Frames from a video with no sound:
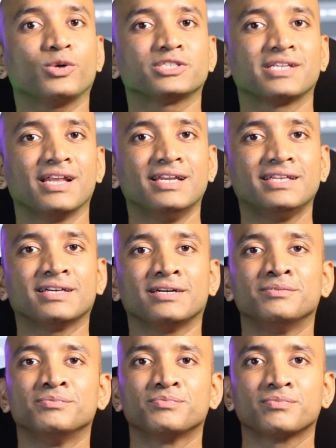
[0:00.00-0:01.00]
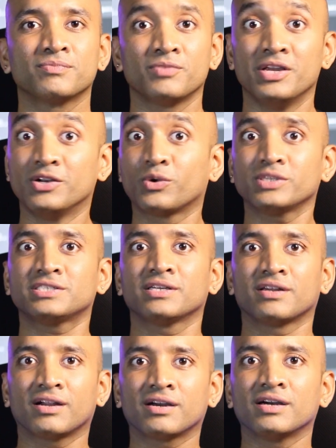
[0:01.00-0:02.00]
was Lalitha.
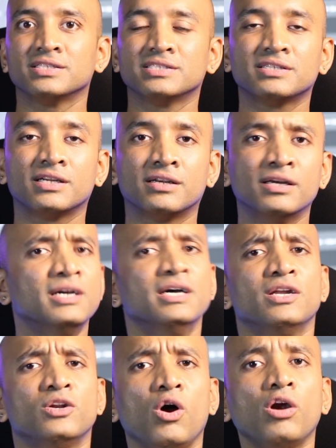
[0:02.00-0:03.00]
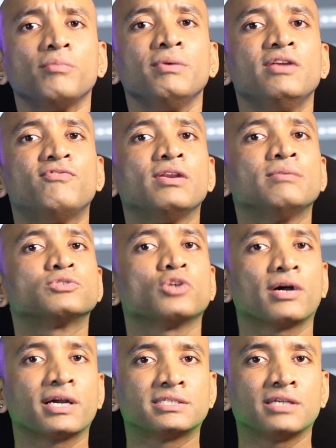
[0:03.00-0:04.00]
Interesting raga, isn't it? Not many film
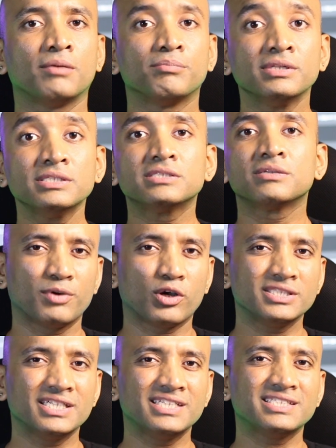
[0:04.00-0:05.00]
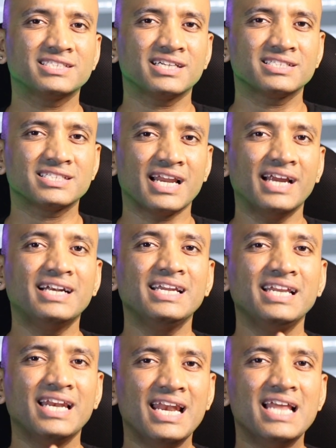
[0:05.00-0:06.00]
song examples because it is a
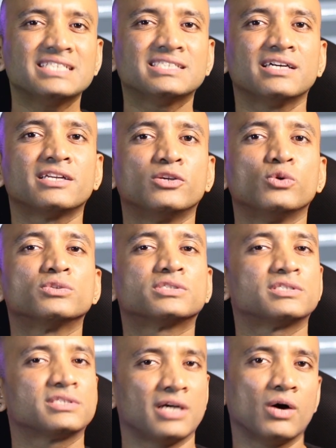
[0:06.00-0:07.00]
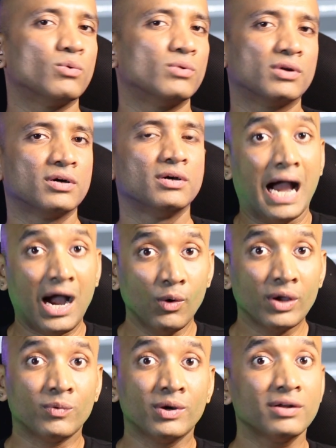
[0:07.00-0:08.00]
slightly lesser used sound.
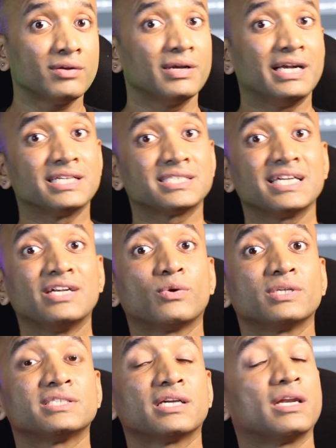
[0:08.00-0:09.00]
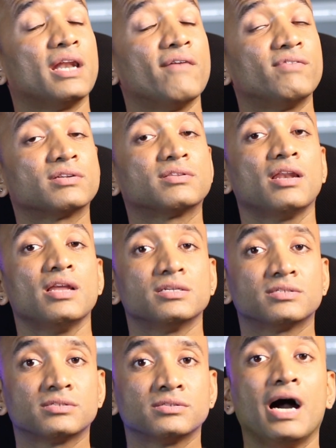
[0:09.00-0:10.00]
However, it is interesting
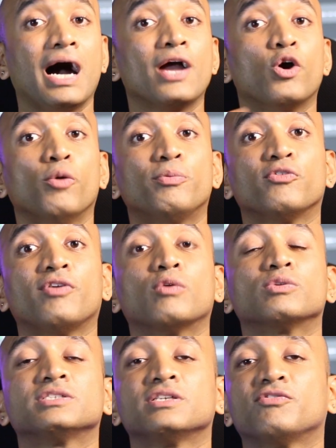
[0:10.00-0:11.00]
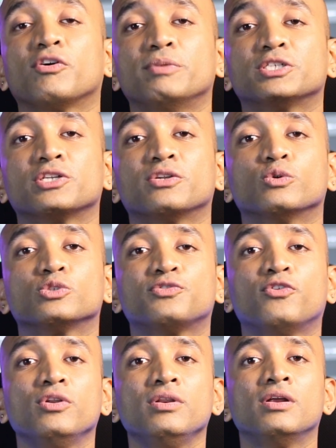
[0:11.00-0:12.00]
nevertheless. I hope you found this information
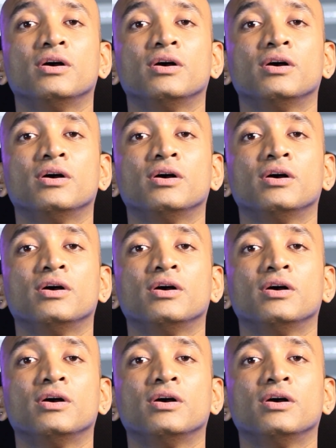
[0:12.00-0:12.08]
useful.